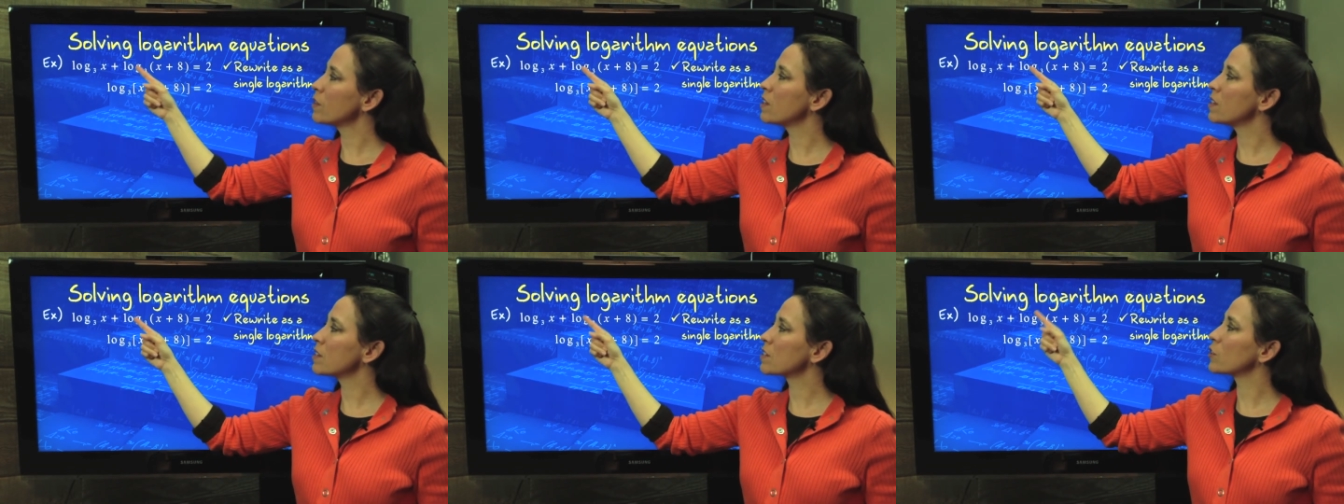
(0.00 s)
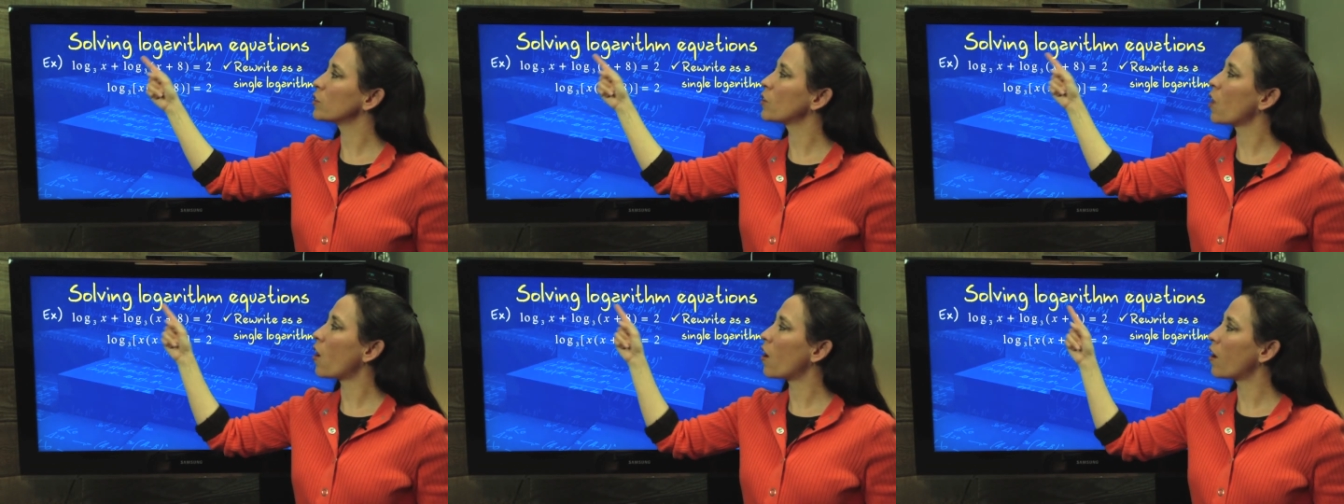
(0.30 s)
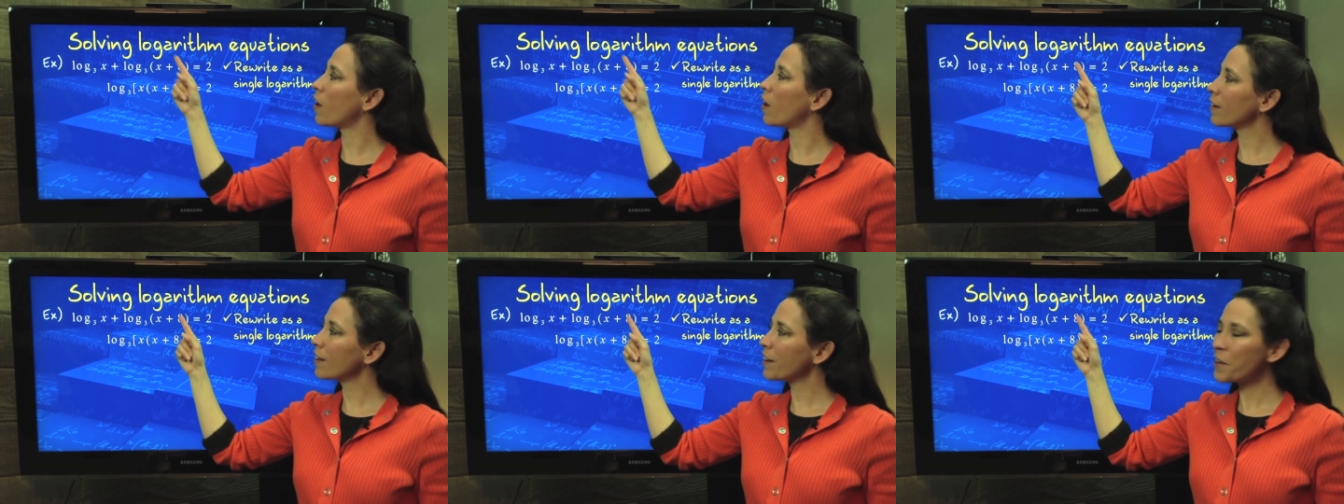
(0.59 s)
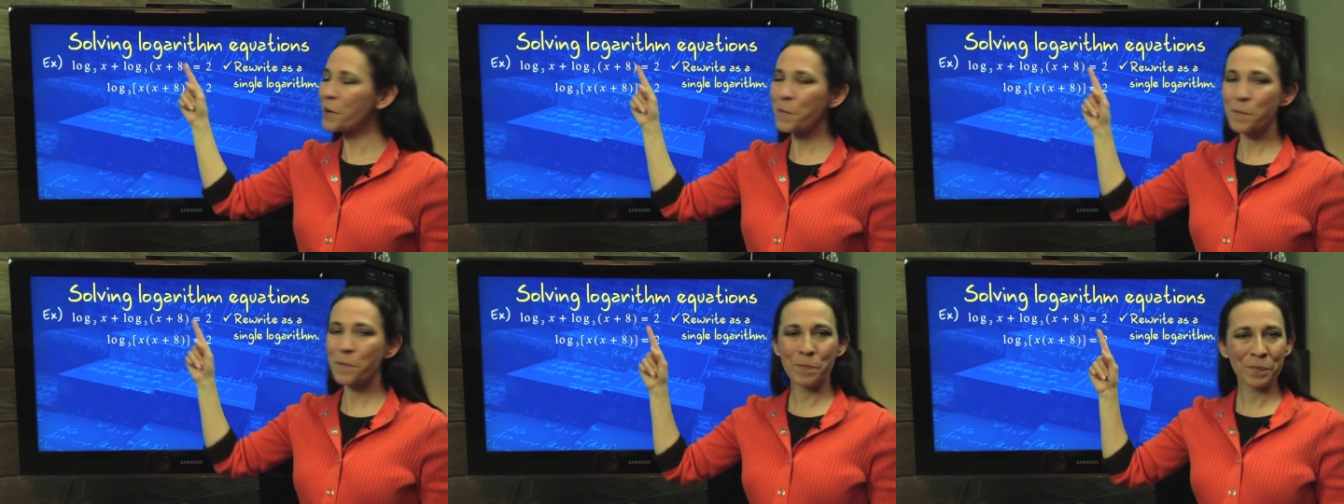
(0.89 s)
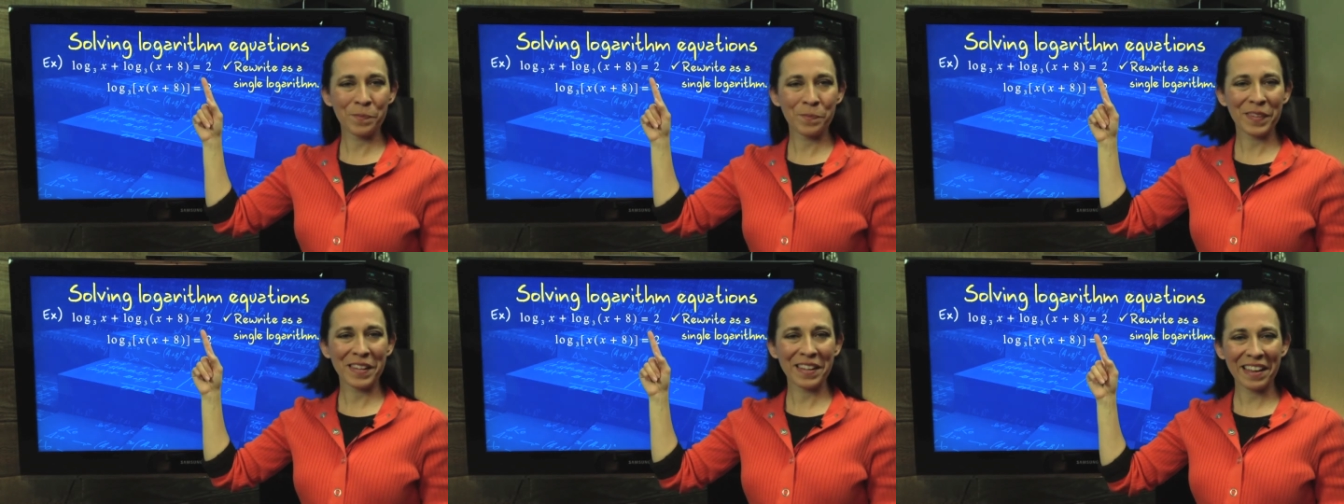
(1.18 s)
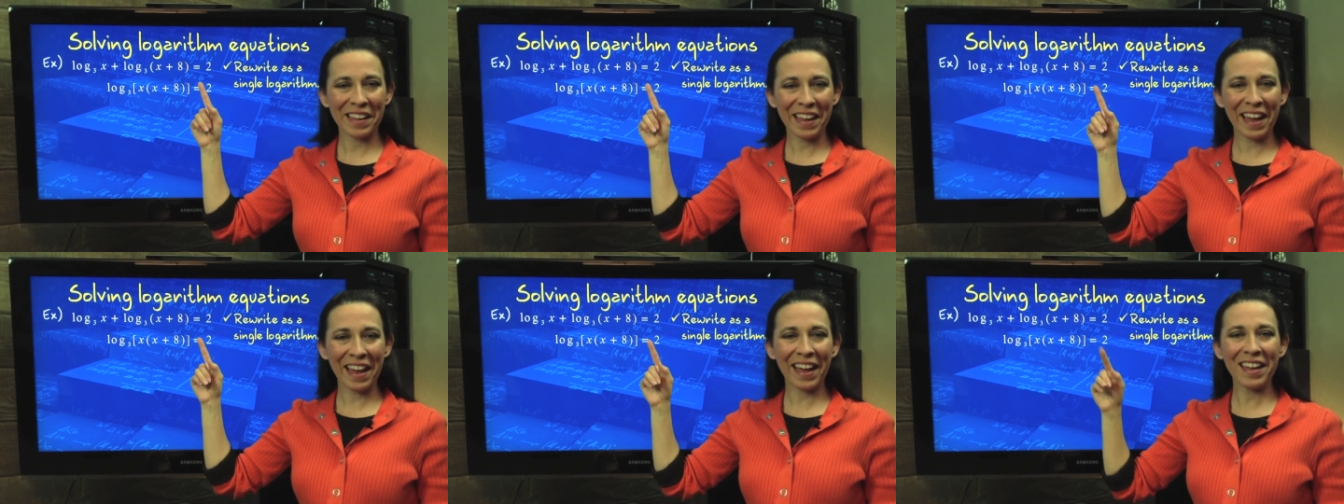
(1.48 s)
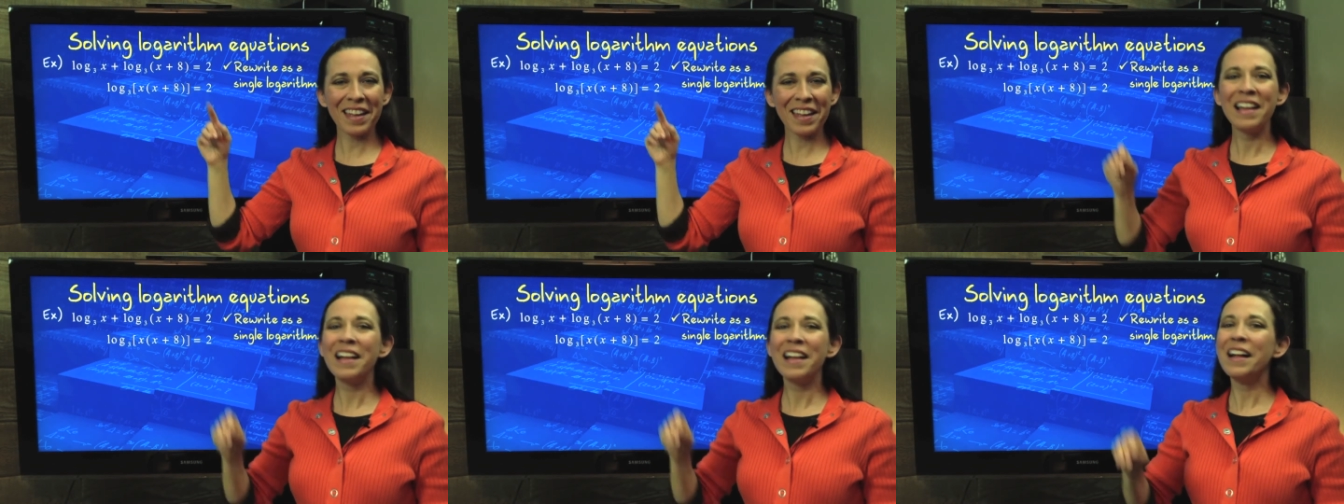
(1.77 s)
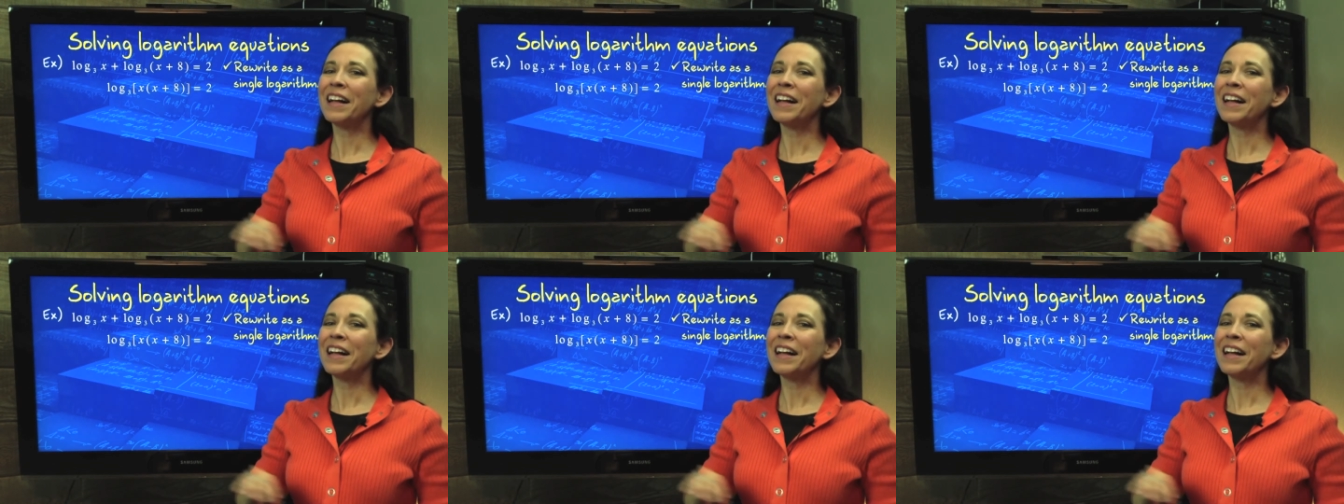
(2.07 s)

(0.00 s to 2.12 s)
this log, okay?